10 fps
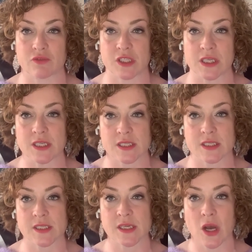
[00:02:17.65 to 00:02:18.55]
the
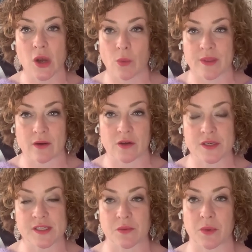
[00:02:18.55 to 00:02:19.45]
severance package that
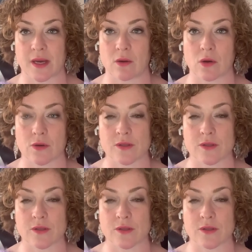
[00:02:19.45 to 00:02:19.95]
P&O offered